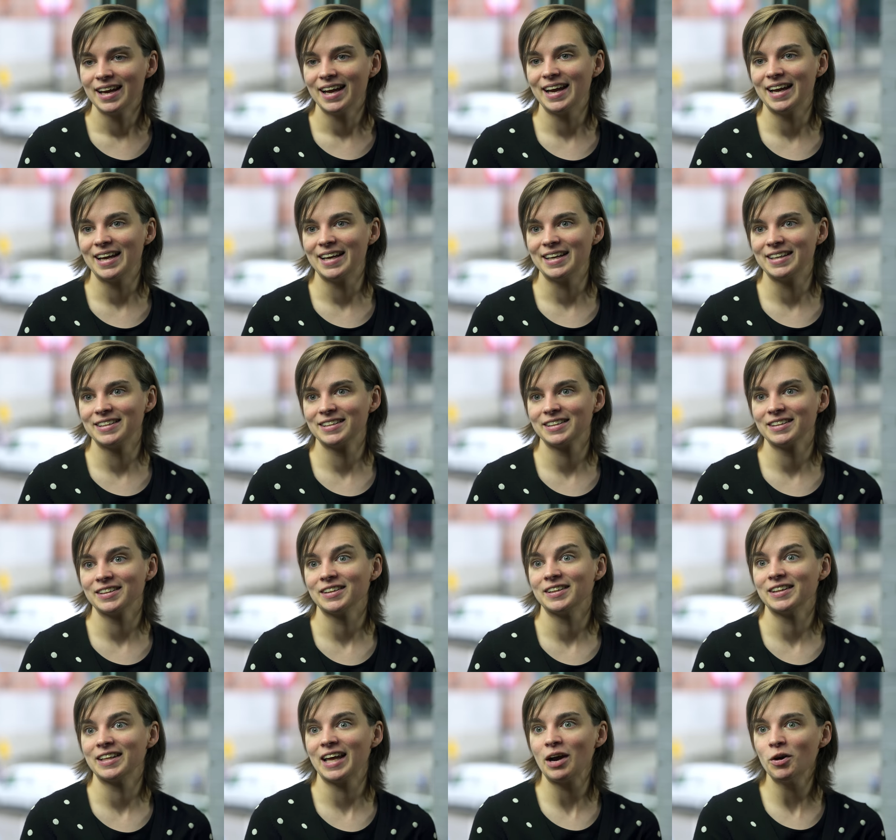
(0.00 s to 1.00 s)
and
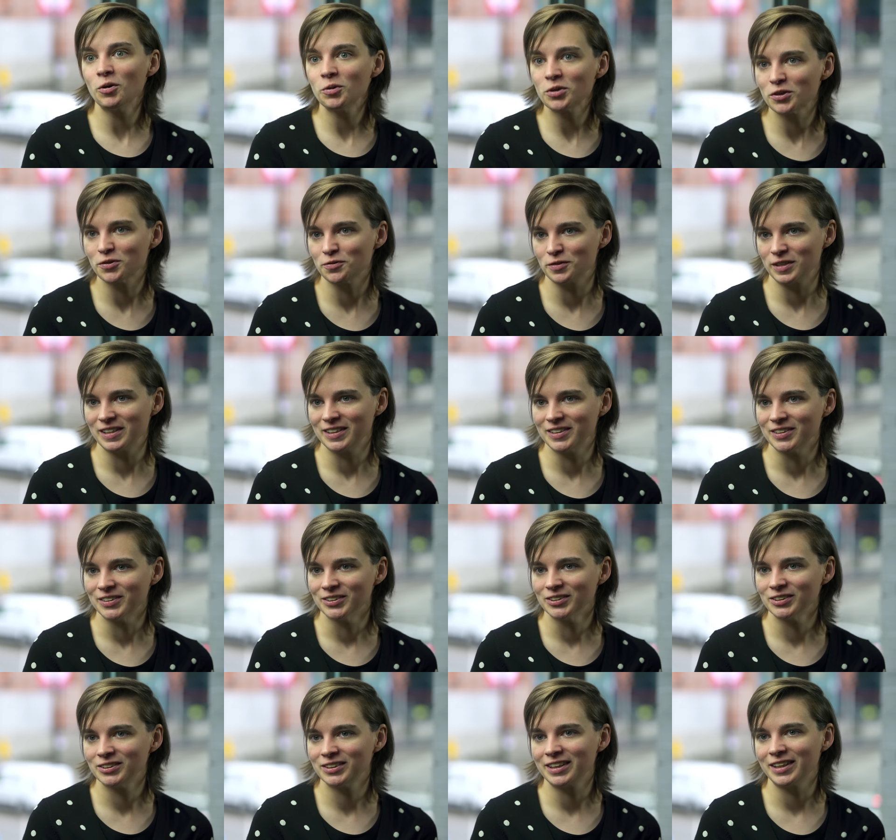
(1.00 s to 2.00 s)
louder
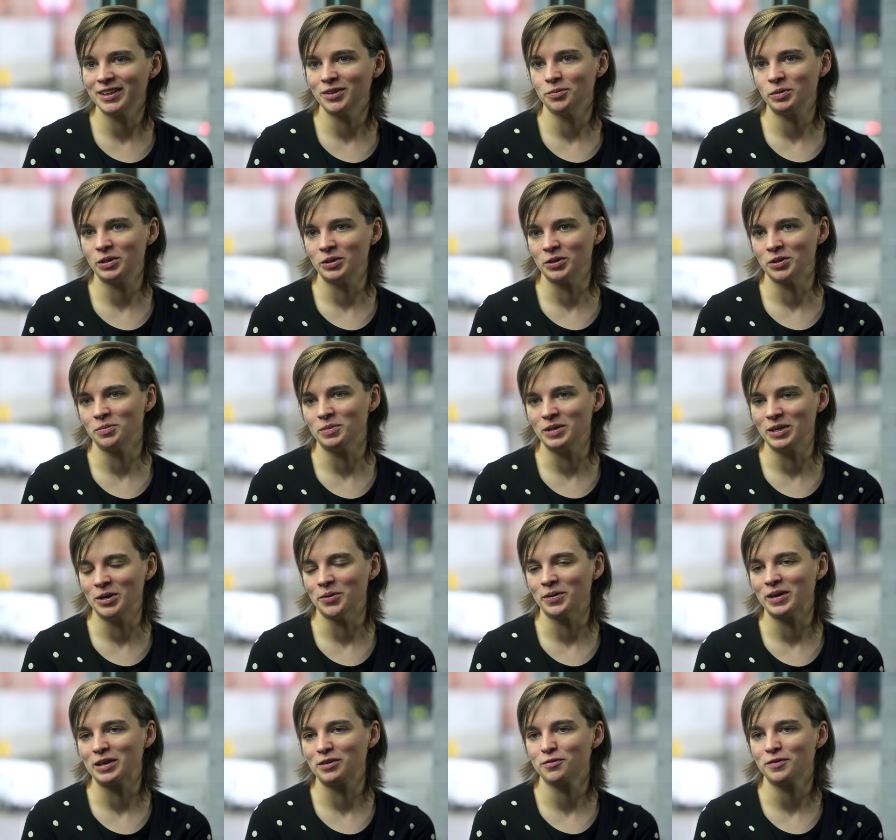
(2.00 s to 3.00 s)
vehicles can appear to be
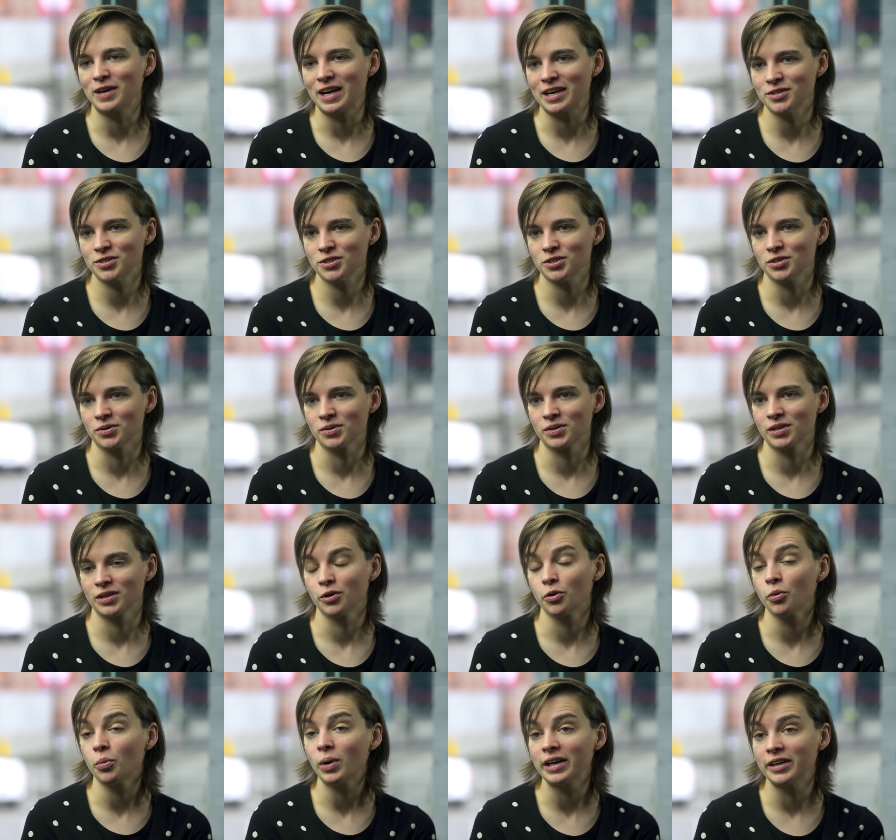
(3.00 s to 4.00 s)
going faster
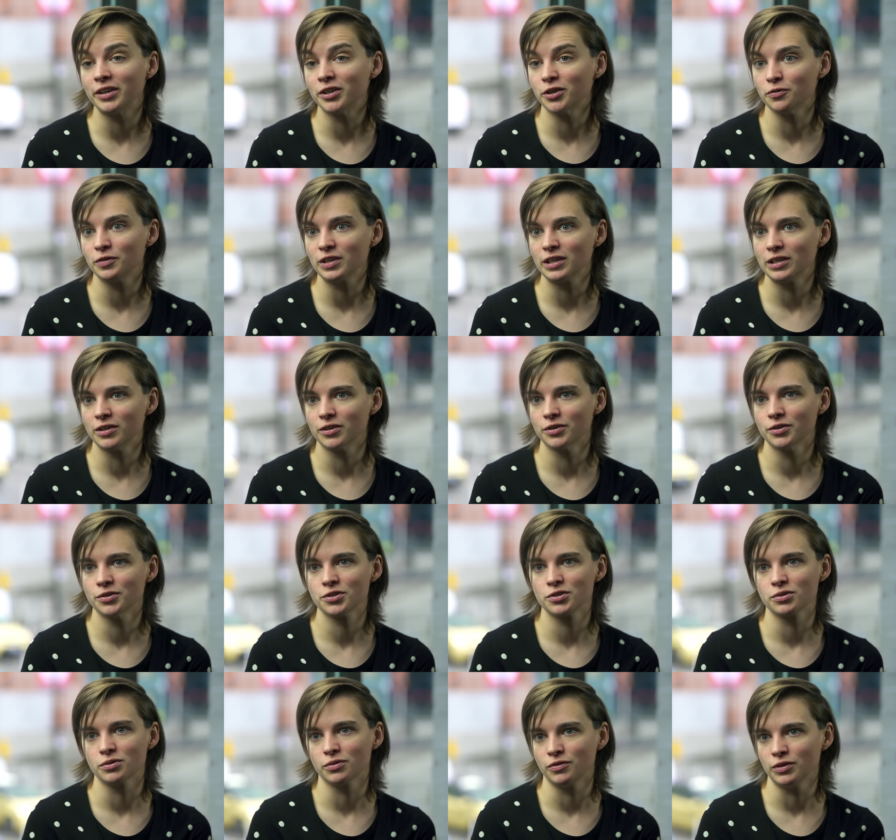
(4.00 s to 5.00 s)
than quieter
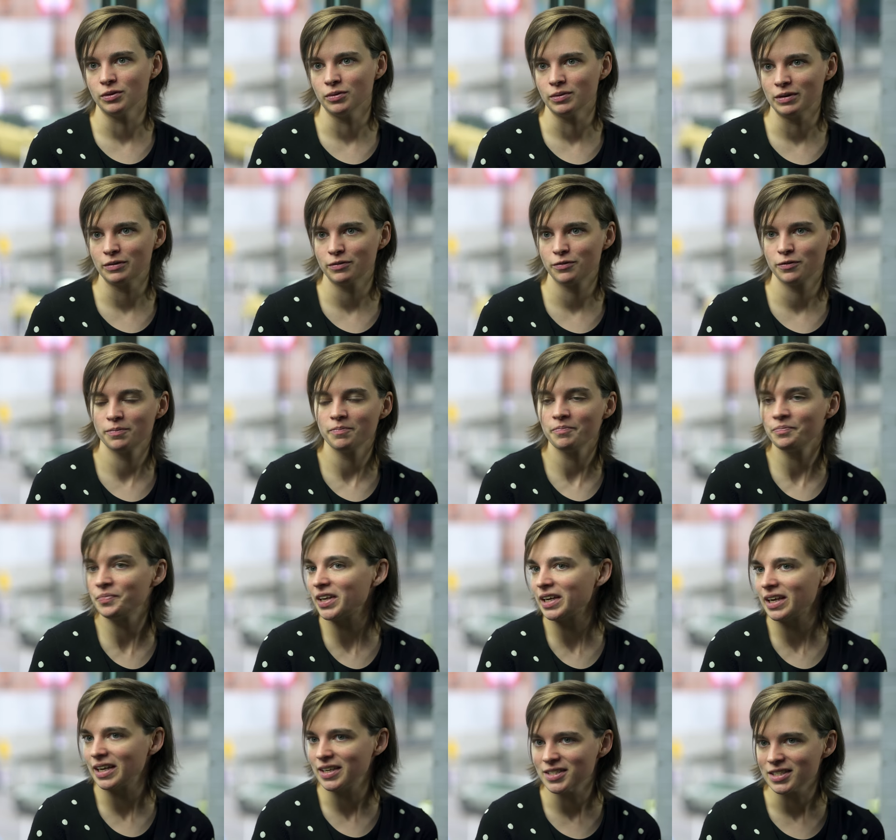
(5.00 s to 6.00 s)
vehicles. So if you have
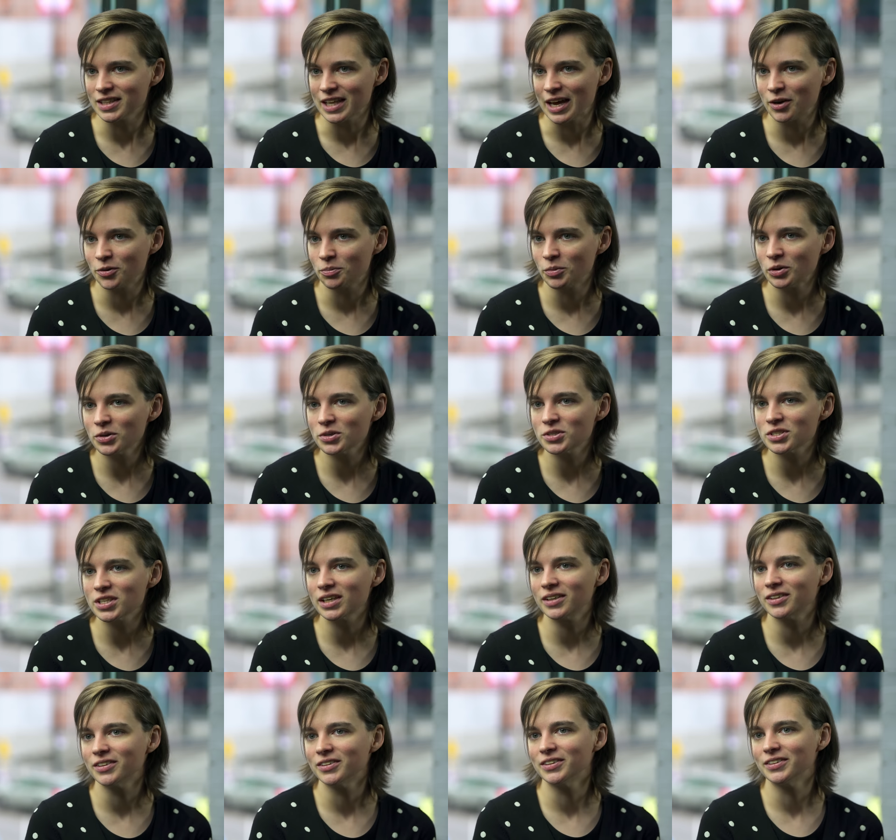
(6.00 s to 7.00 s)
a nice loud
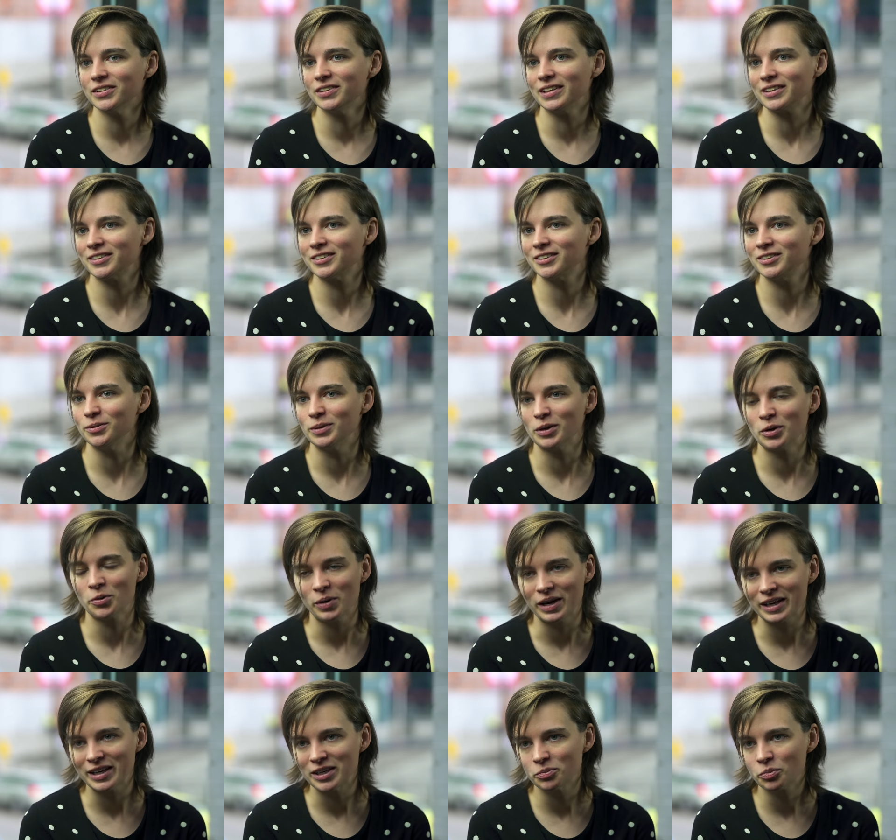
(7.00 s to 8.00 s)
motorcycle next to a
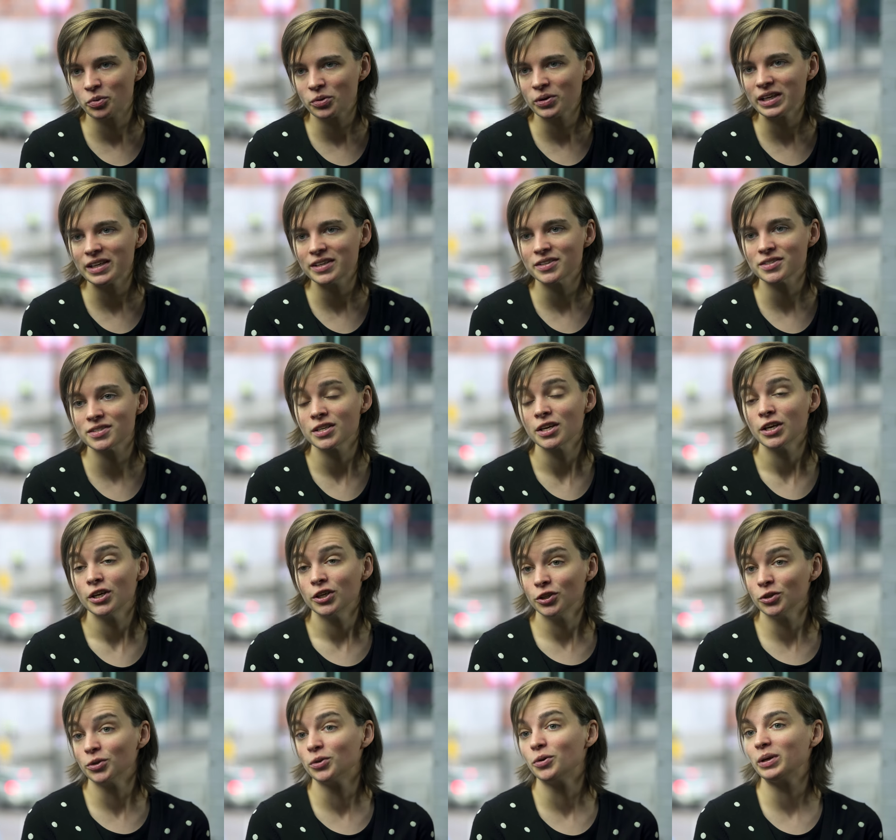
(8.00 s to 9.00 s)
quiet Prius,
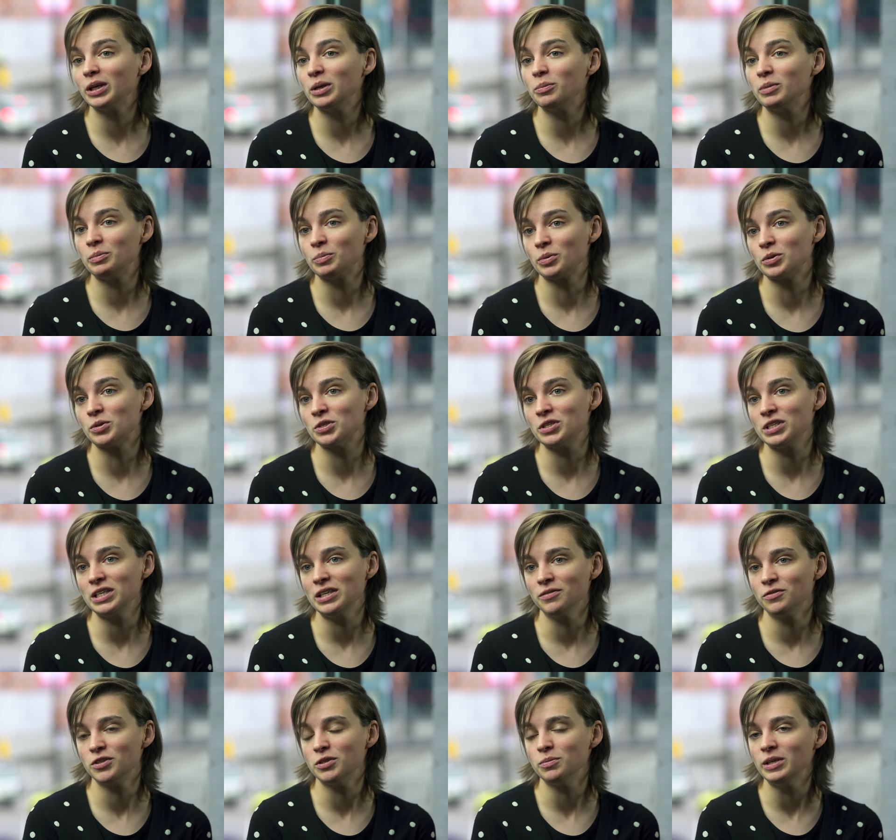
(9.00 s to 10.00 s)
you're going to be
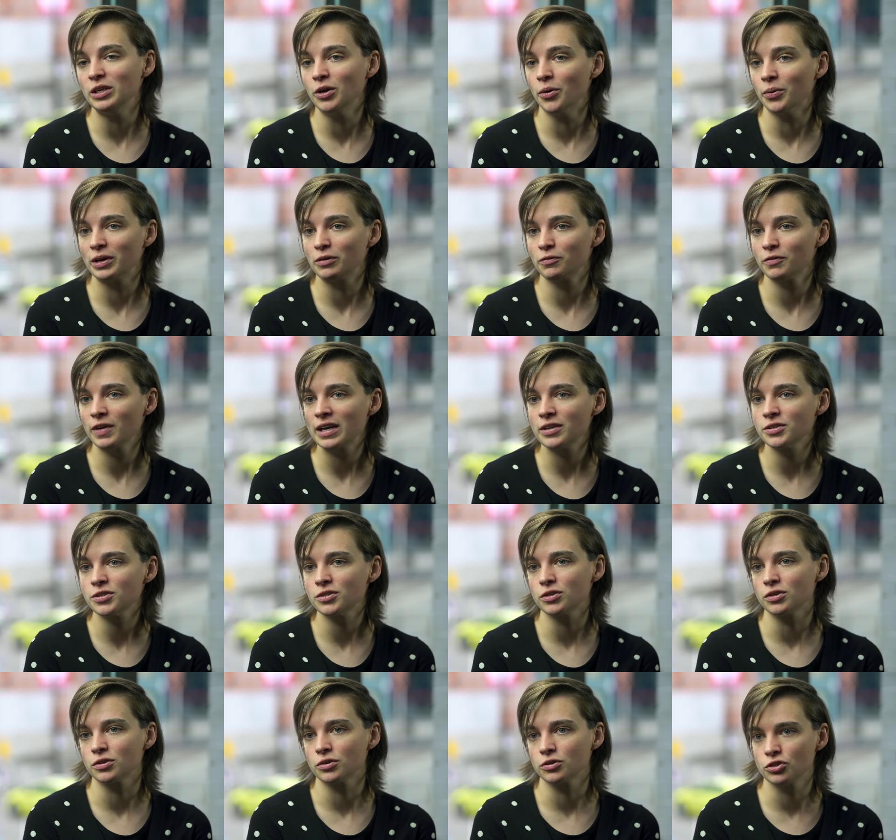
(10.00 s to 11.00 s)
perceived to be going
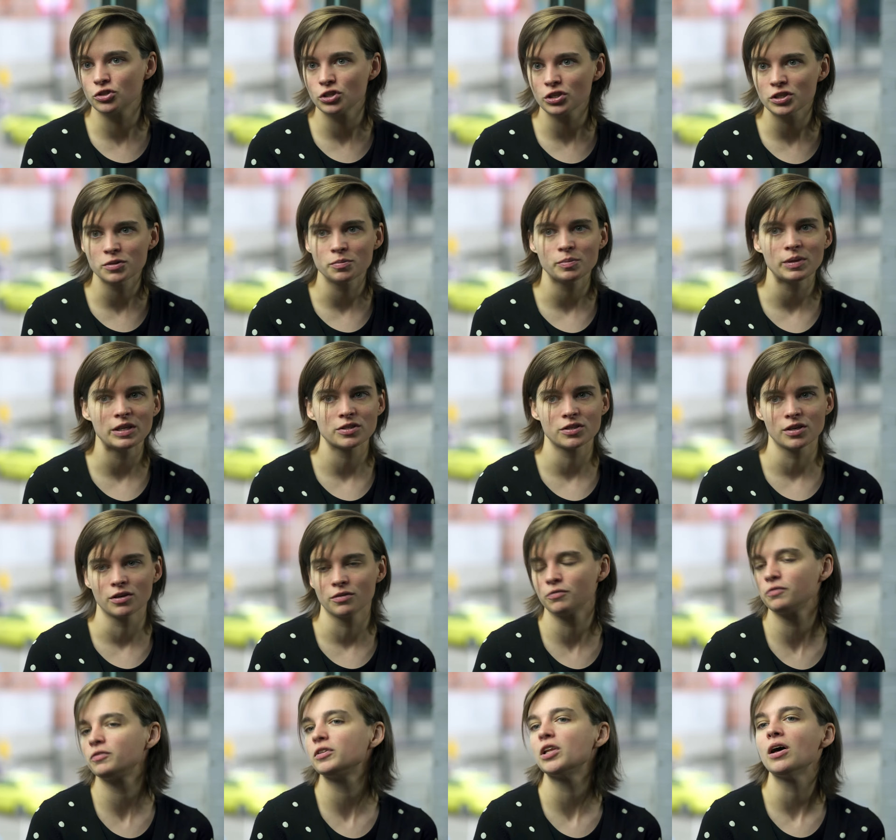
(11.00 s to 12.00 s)
faster just based
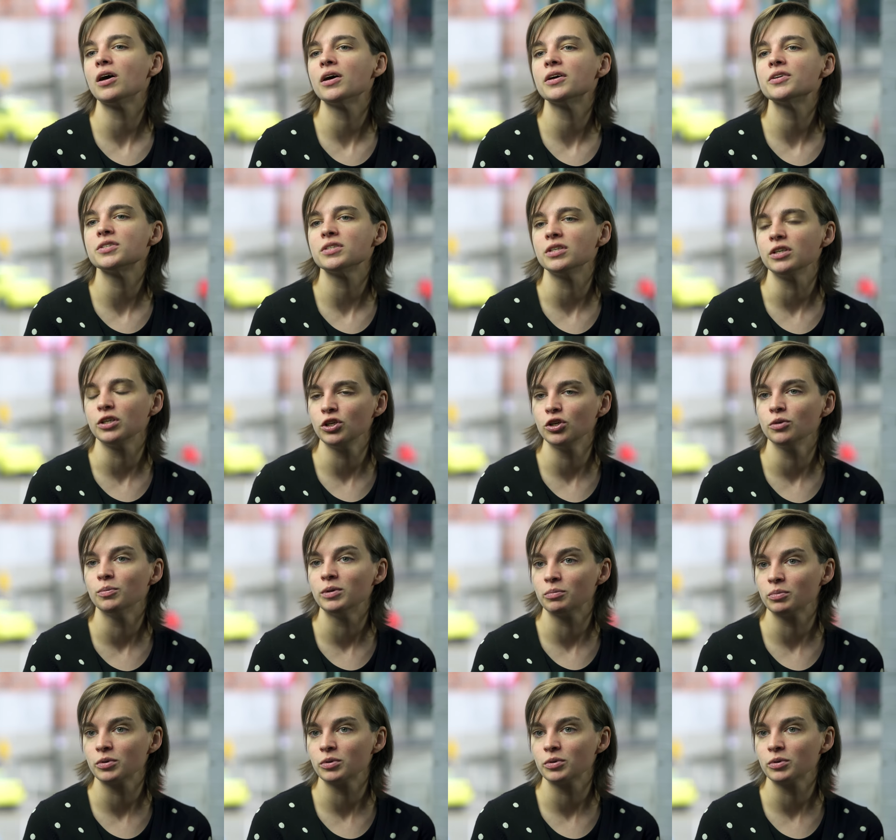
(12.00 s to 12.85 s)
on flaws in human